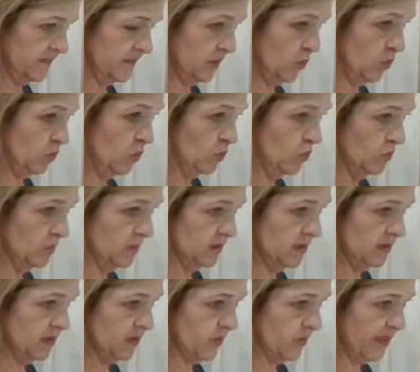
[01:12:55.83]
Ooh,
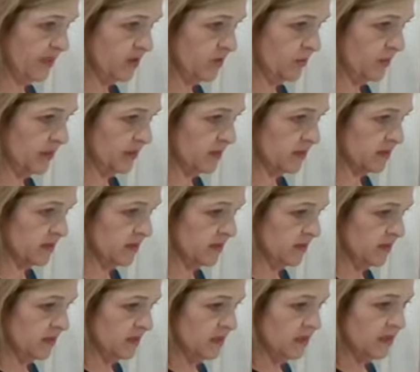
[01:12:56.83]
it's way too big.
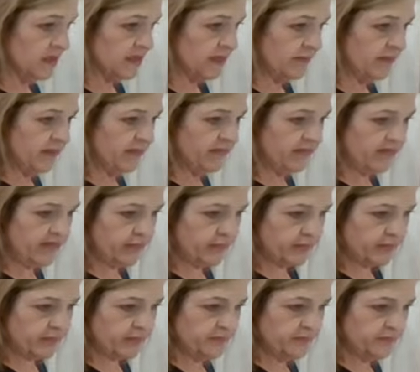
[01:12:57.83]
Let me flip
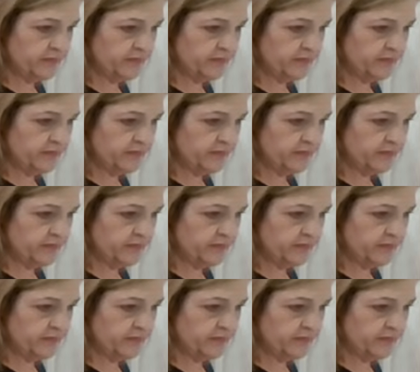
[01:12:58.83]
her.